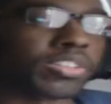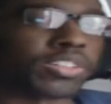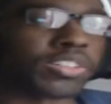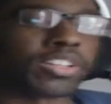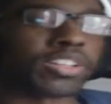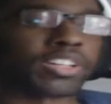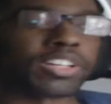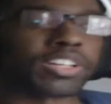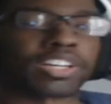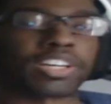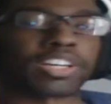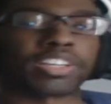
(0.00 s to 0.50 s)

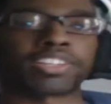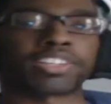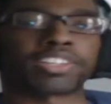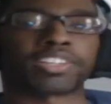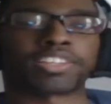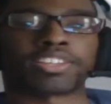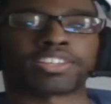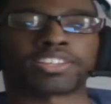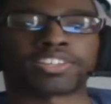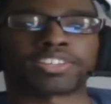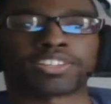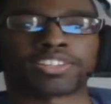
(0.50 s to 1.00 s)
God.
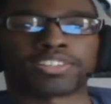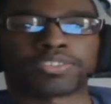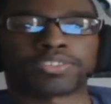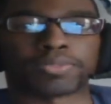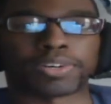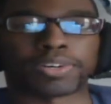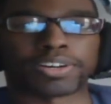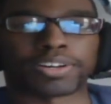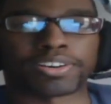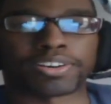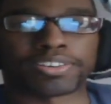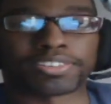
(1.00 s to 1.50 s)

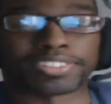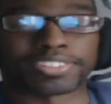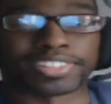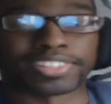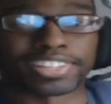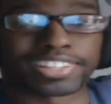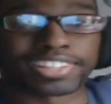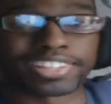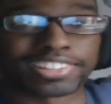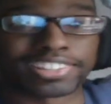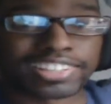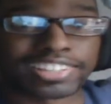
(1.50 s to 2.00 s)
Well,
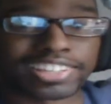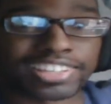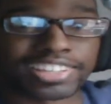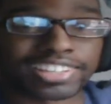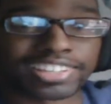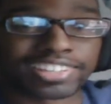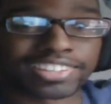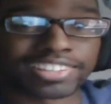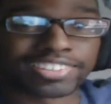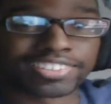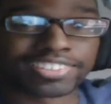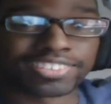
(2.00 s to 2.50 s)

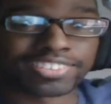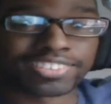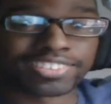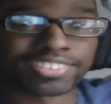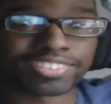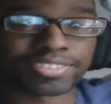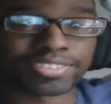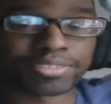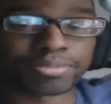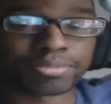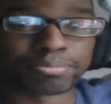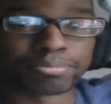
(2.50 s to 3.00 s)
luckily,
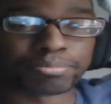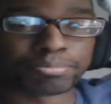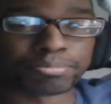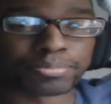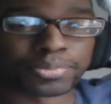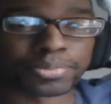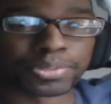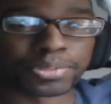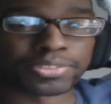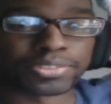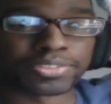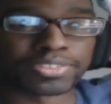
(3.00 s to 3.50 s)

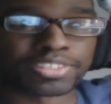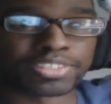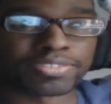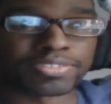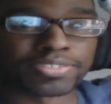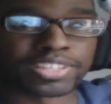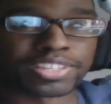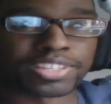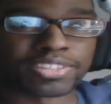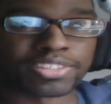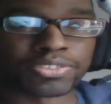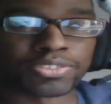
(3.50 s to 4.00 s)
most of these
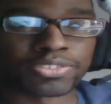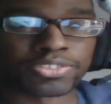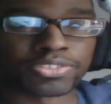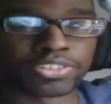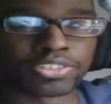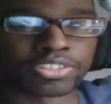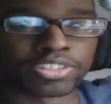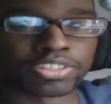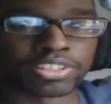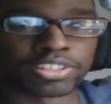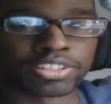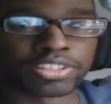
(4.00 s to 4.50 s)
videos
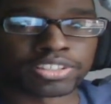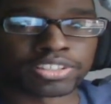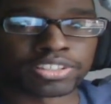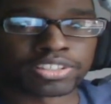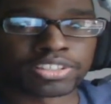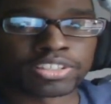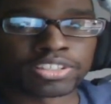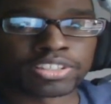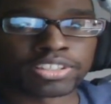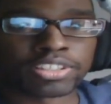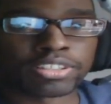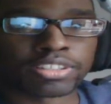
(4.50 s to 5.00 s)
are
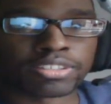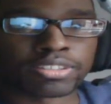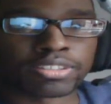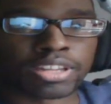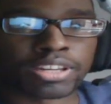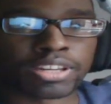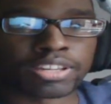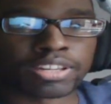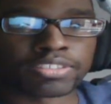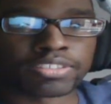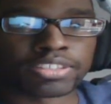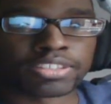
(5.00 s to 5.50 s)

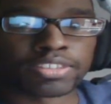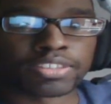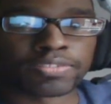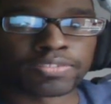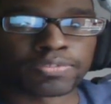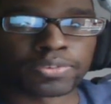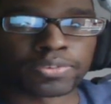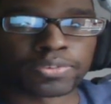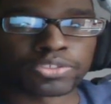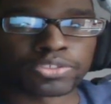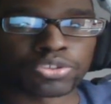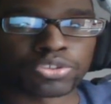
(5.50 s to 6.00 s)
not intended
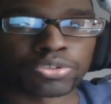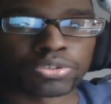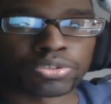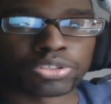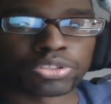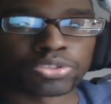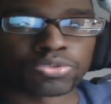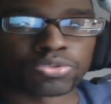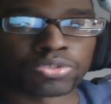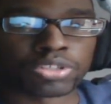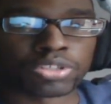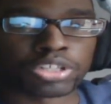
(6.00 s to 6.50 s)
for children
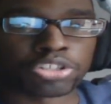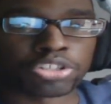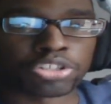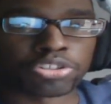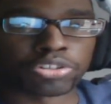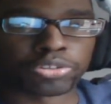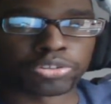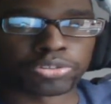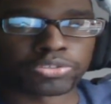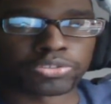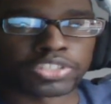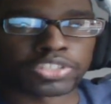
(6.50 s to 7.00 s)
who are
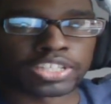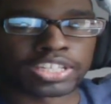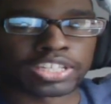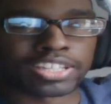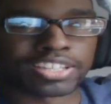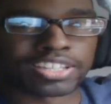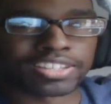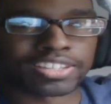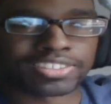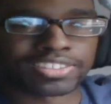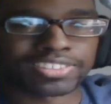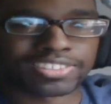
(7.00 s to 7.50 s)
under
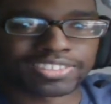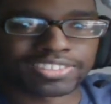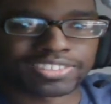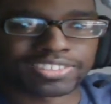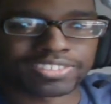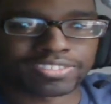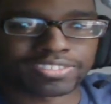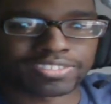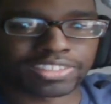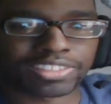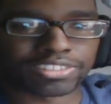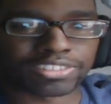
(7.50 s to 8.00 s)
13.
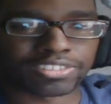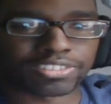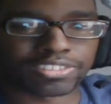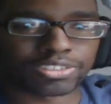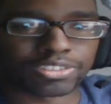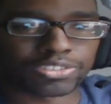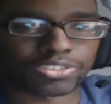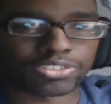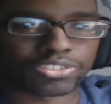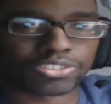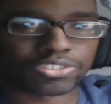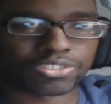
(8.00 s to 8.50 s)
Thank
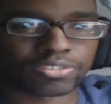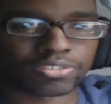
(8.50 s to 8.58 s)
goodness.